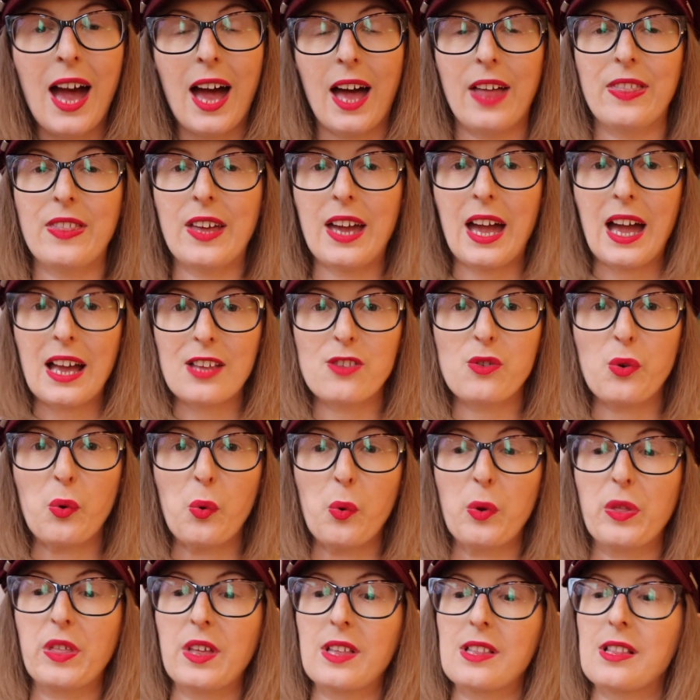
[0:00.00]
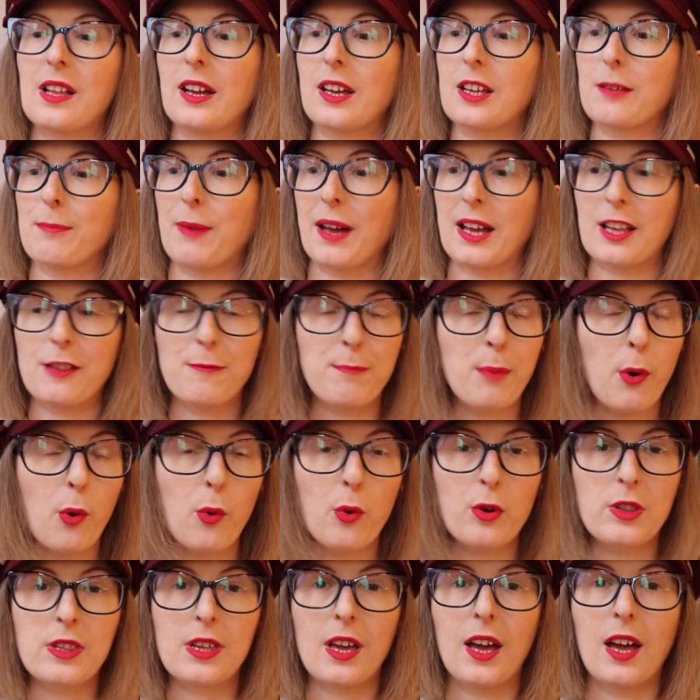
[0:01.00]
and they asked authors like Max
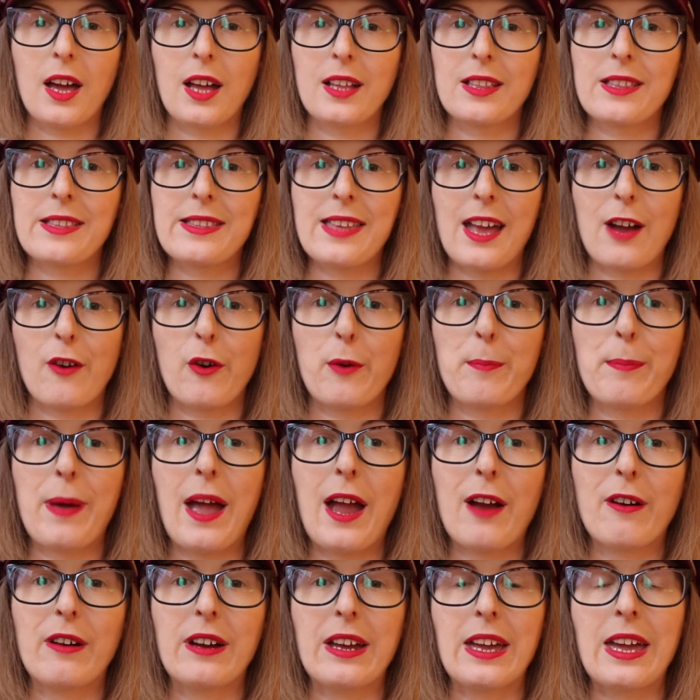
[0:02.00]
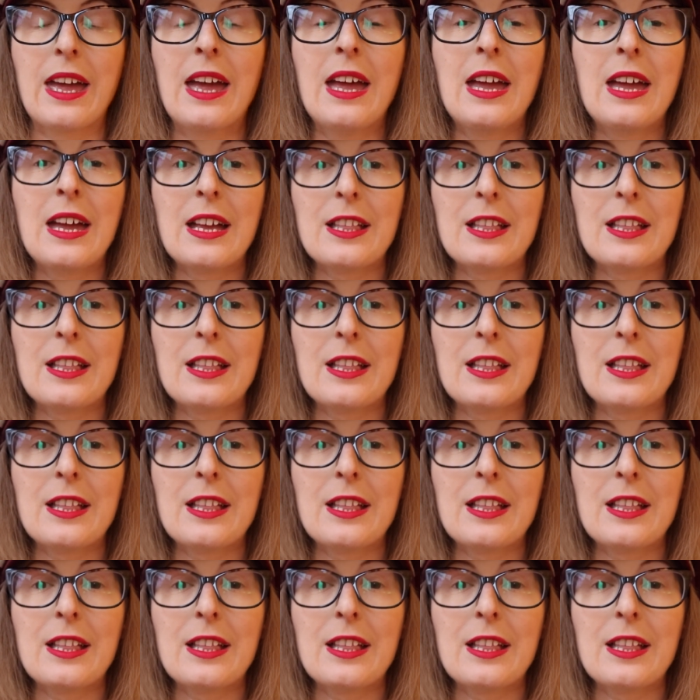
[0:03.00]
Porter and Sarah Perry